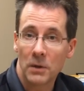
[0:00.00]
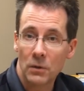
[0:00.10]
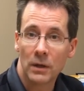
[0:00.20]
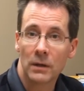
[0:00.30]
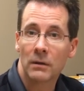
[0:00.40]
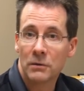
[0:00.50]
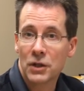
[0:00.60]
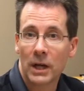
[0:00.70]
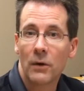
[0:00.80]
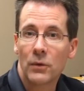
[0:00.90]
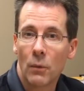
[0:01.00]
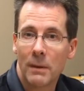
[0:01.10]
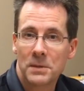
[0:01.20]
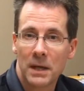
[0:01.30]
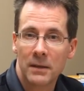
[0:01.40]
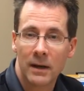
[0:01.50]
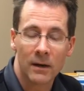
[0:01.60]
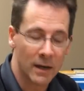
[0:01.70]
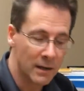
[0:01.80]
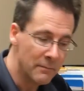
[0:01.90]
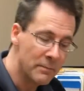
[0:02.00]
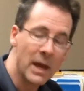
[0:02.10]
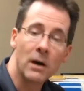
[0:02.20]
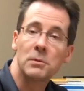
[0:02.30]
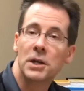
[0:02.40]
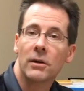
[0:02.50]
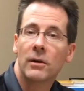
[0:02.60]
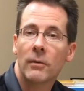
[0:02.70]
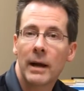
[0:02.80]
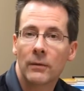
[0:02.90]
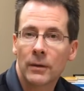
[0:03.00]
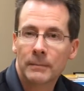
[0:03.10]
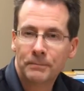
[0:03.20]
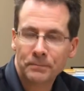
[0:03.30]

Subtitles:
You can check out the website there and help share it around.